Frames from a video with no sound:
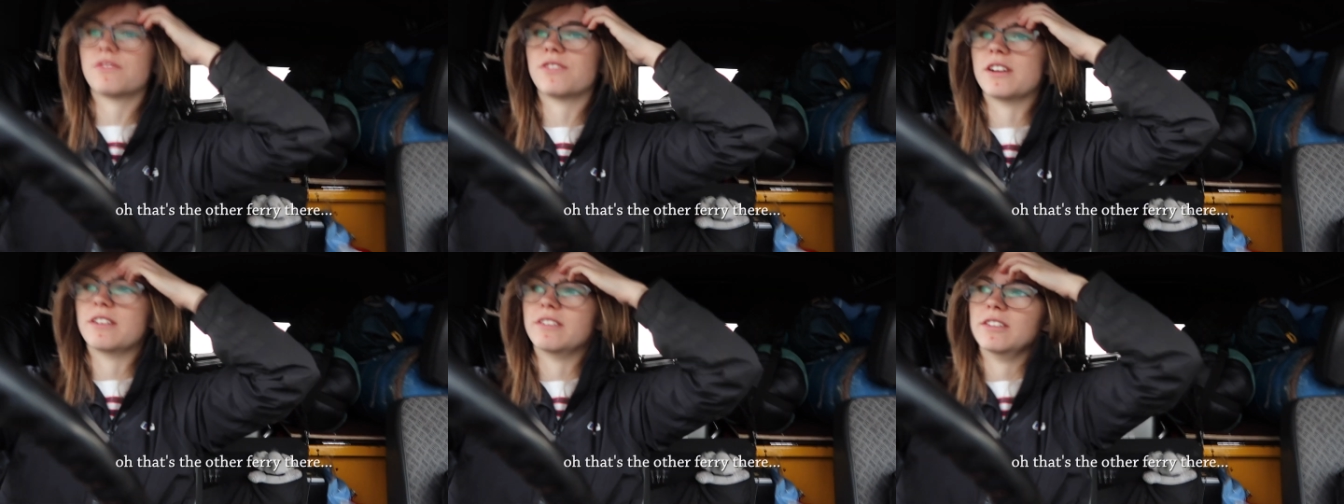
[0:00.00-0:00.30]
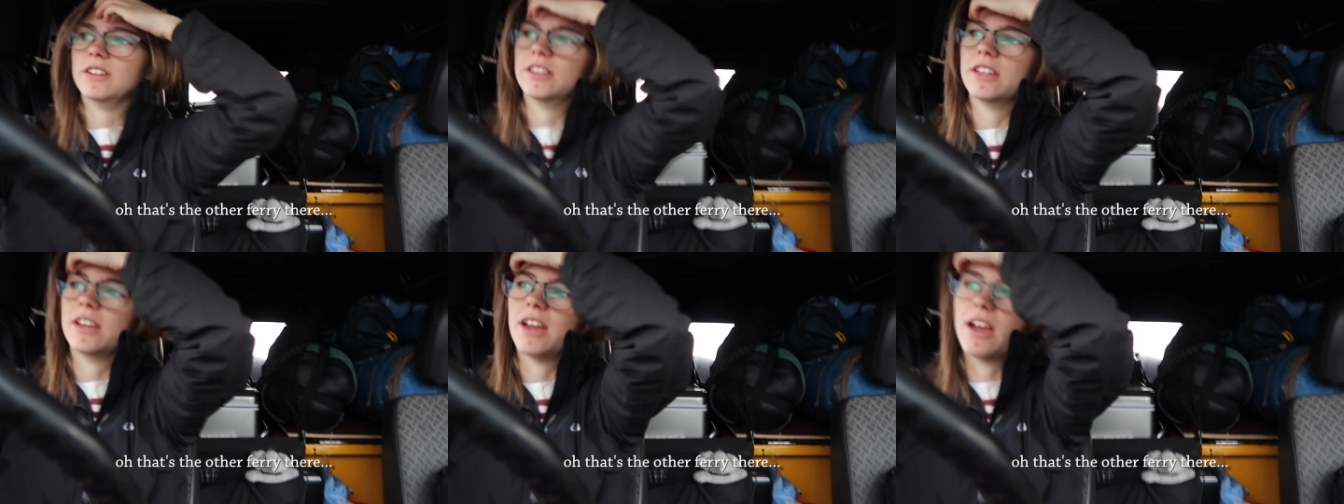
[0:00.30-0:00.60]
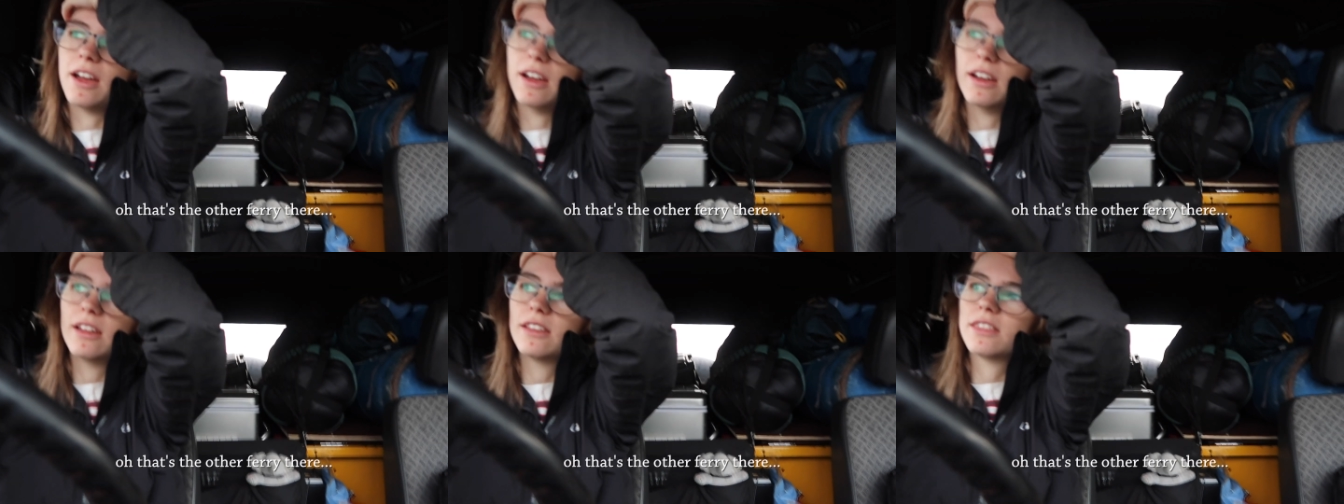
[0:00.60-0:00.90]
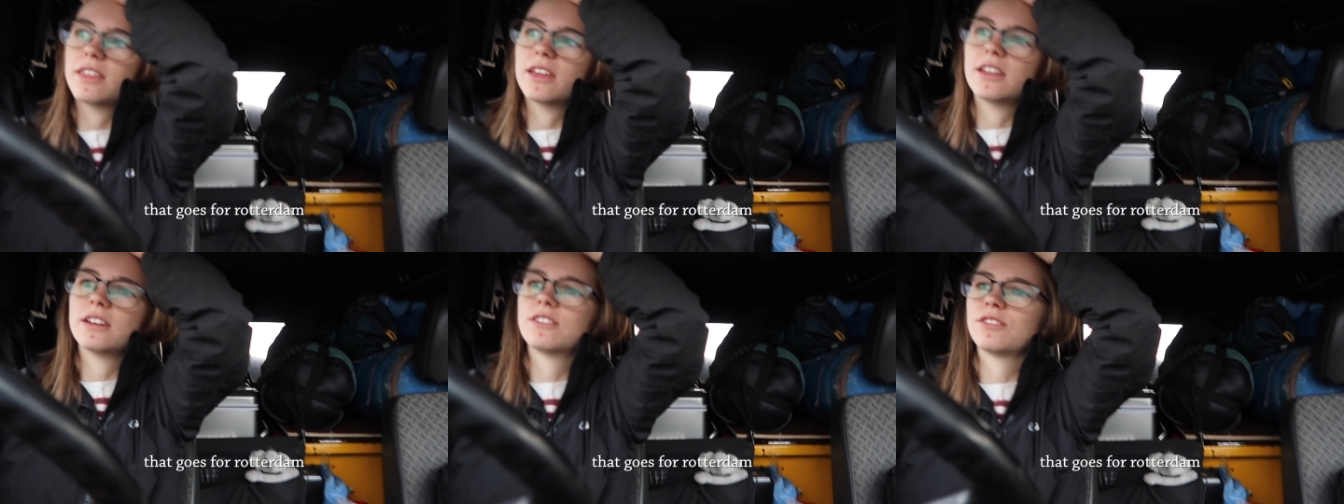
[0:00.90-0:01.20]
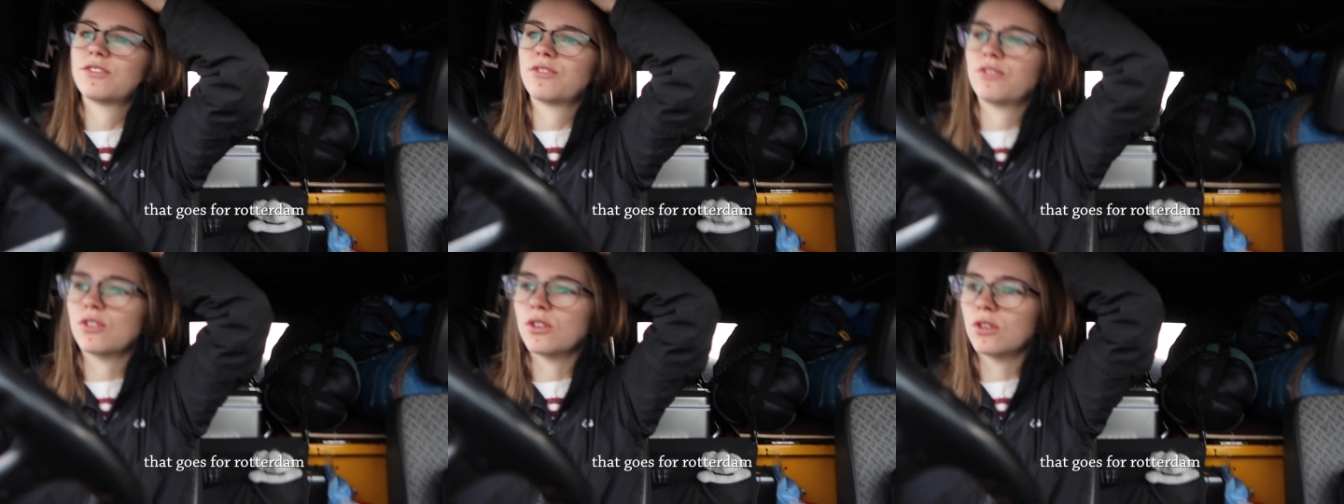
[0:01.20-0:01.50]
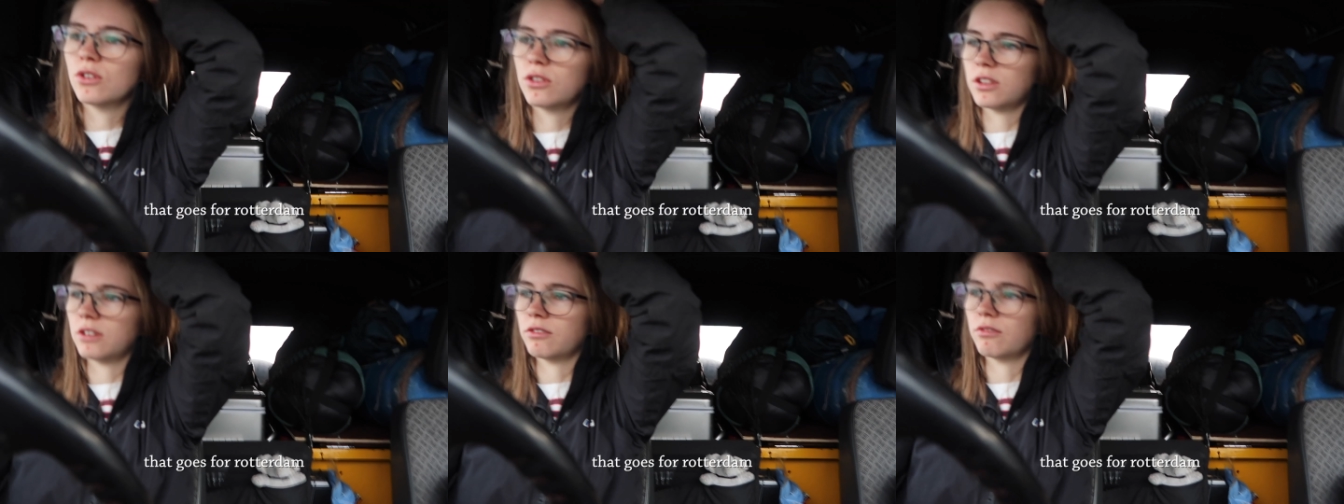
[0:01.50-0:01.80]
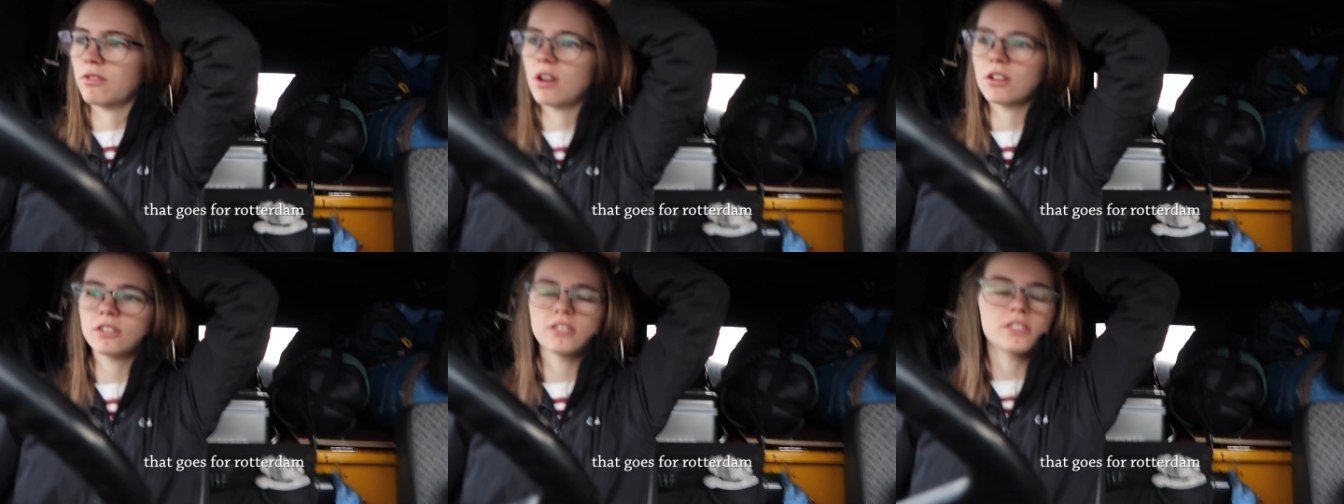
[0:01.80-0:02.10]
ferry there. That's for the
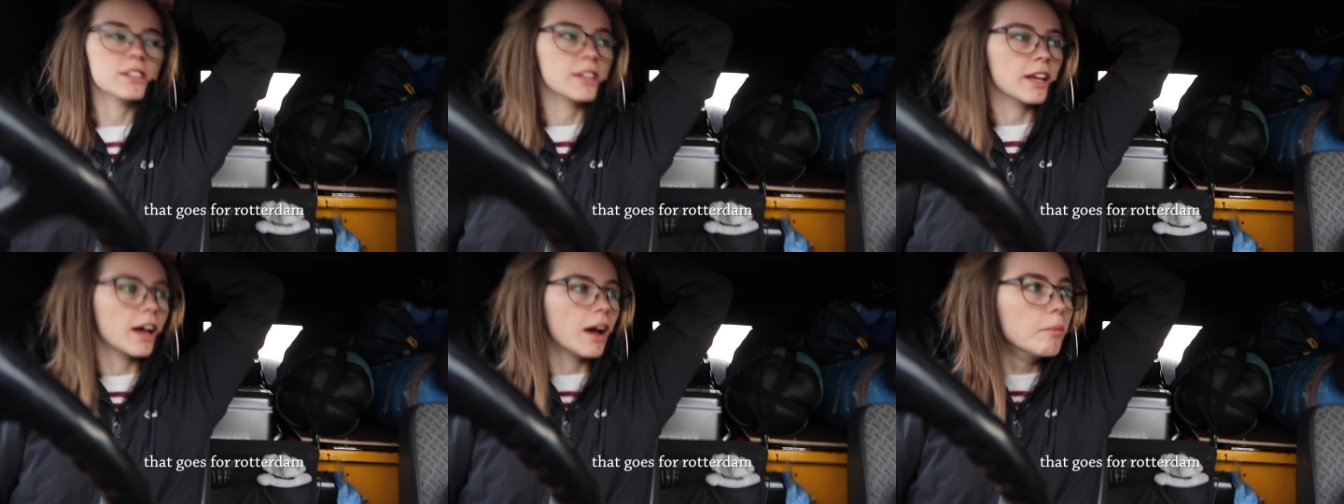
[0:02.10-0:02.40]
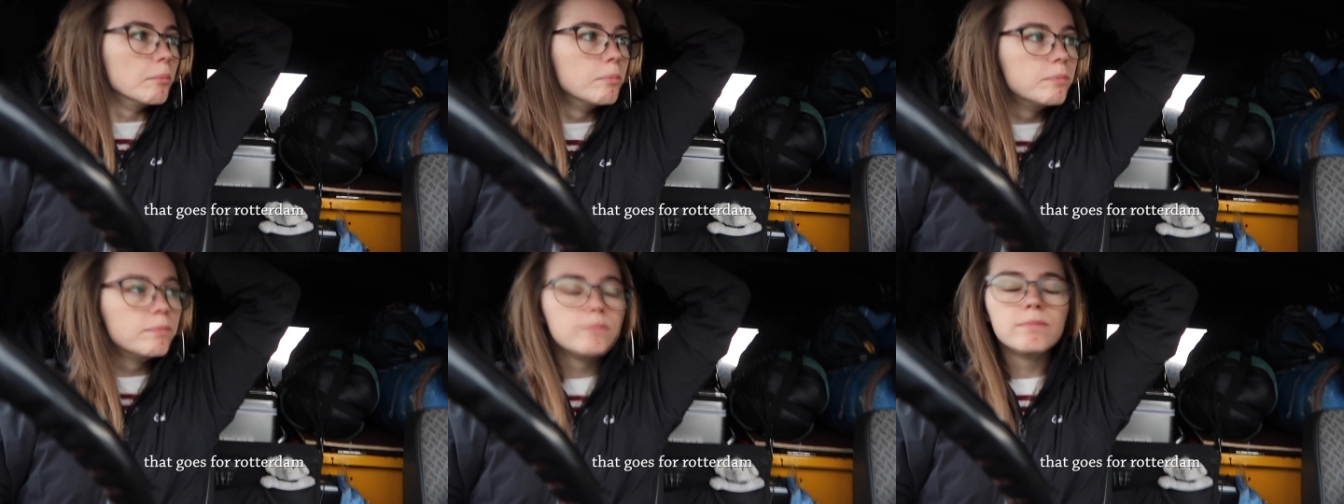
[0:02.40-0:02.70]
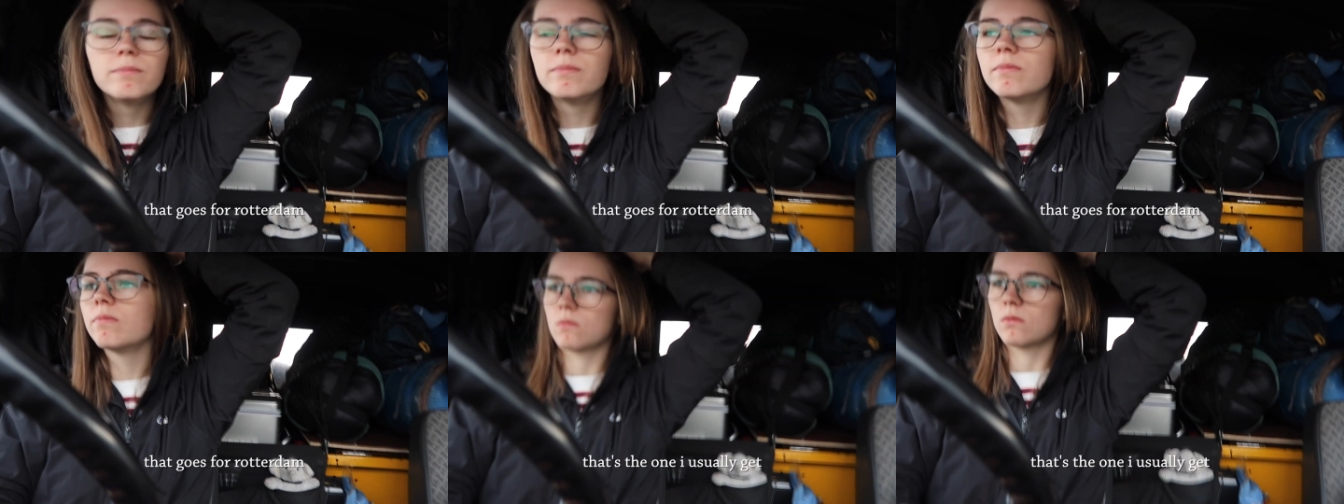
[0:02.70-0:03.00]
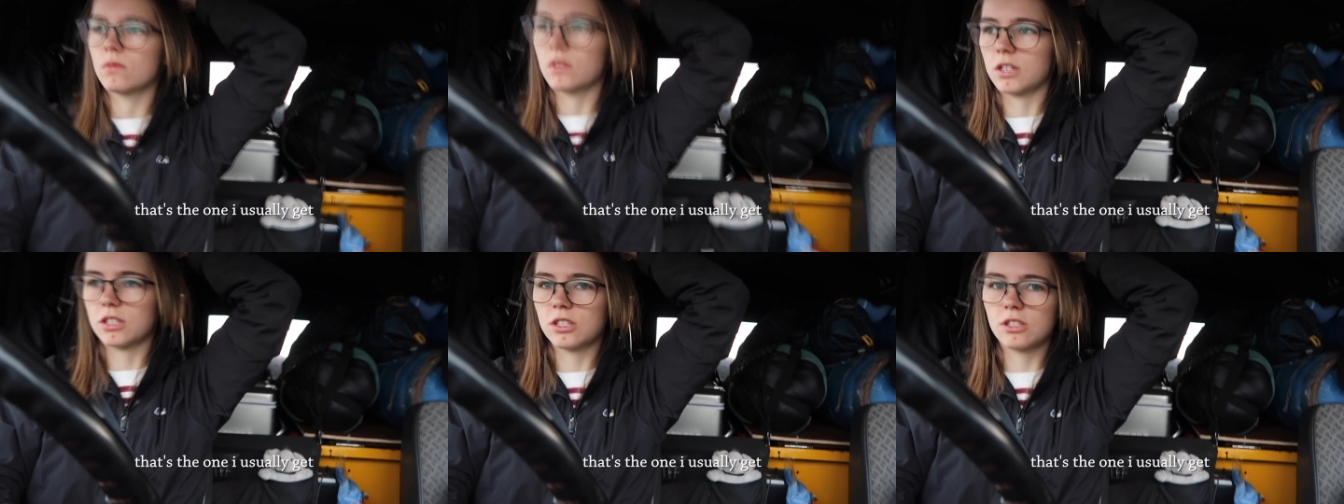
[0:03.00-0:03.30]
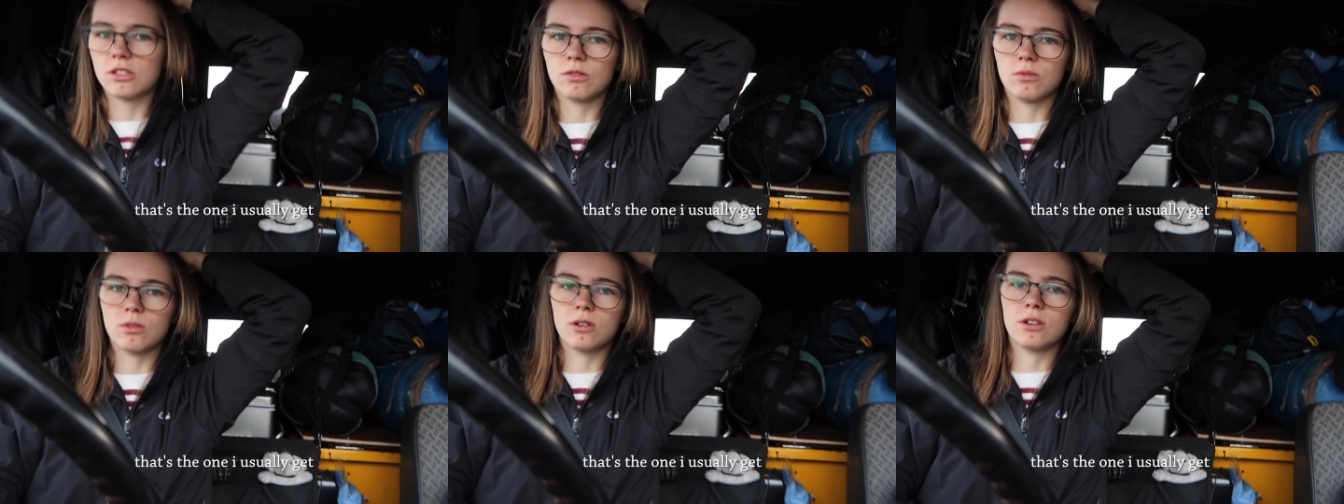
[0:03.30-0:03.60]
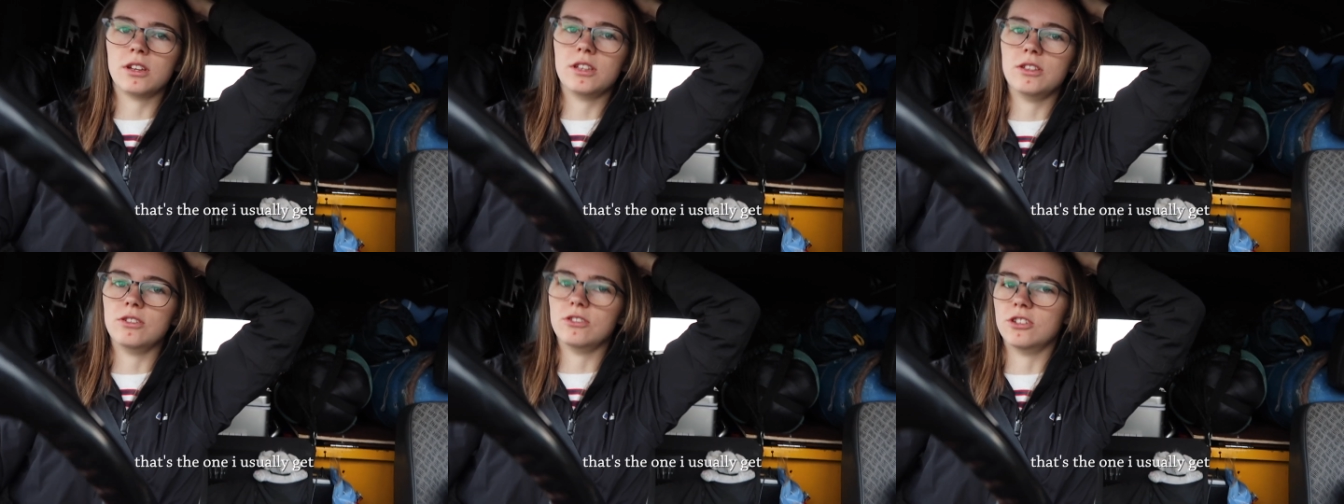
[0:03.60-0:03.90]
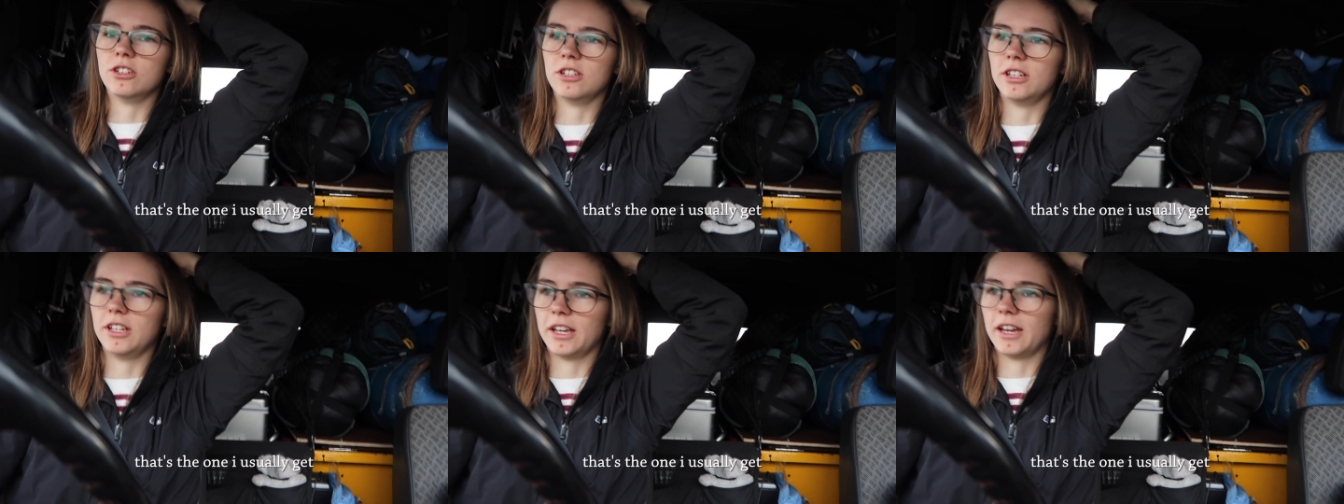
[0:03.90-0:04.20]
Rotterdam. That's the one I
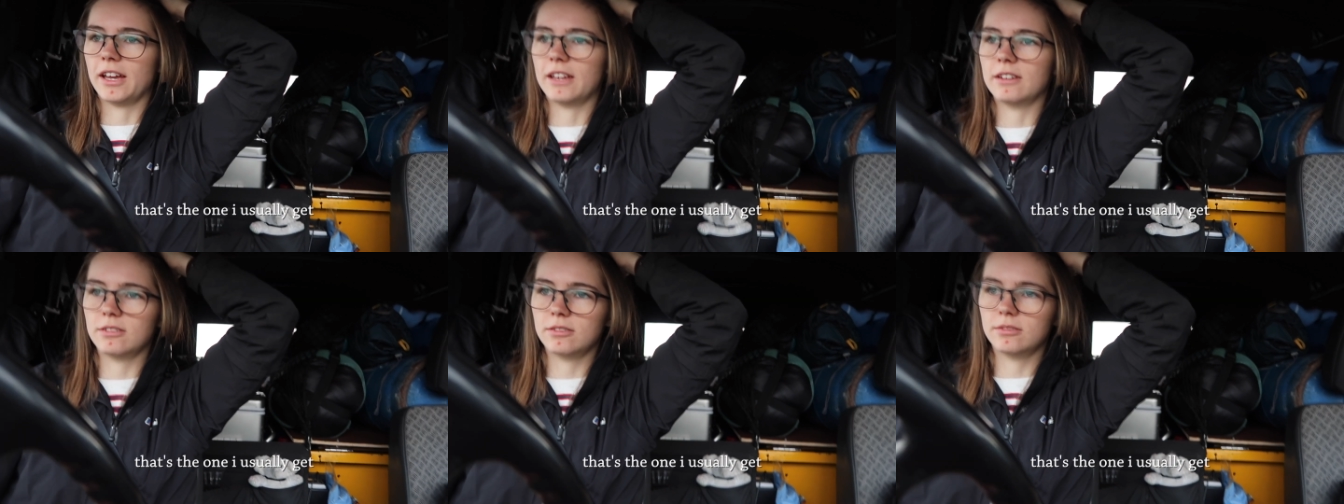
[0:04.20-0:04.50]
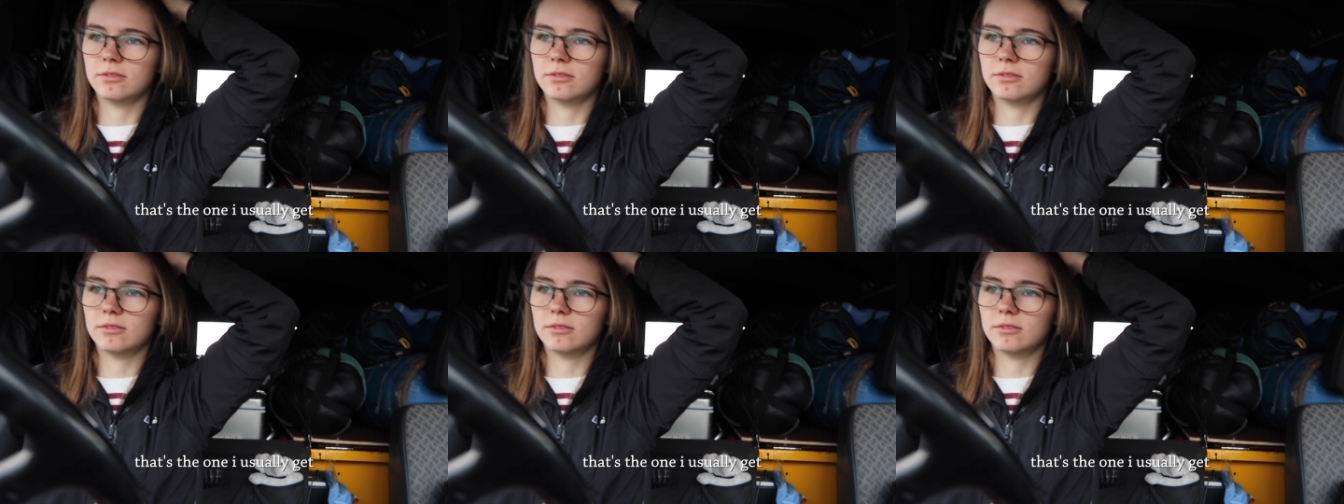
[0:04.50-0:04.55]
usually get.